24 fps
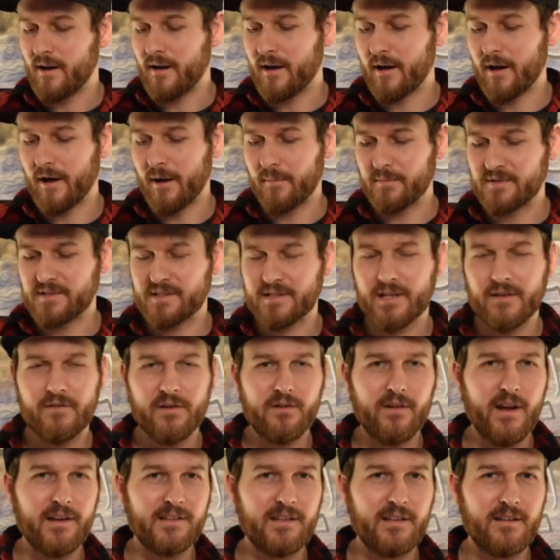just to give
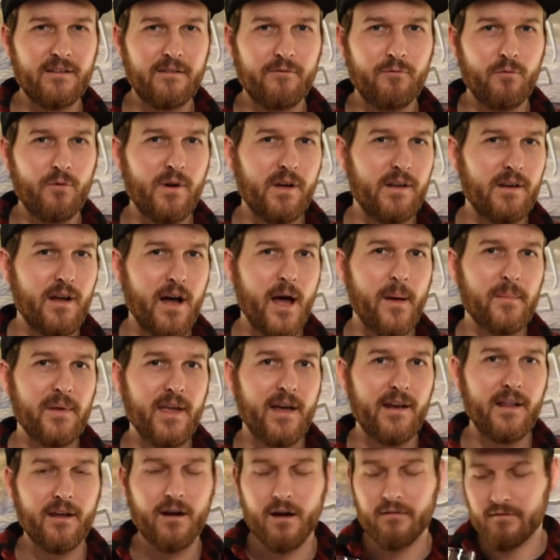you an idea of what I'm
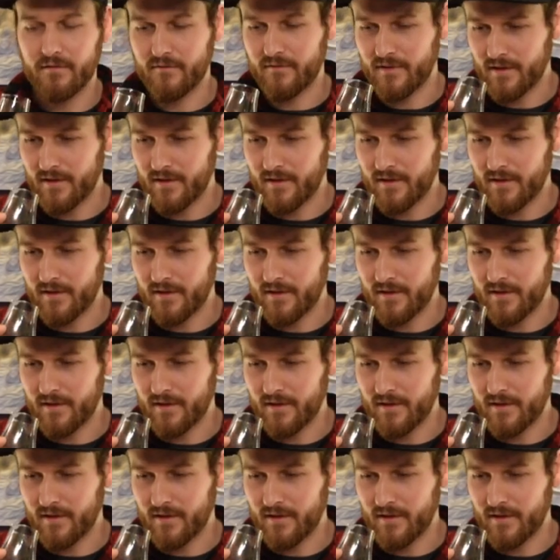getting off of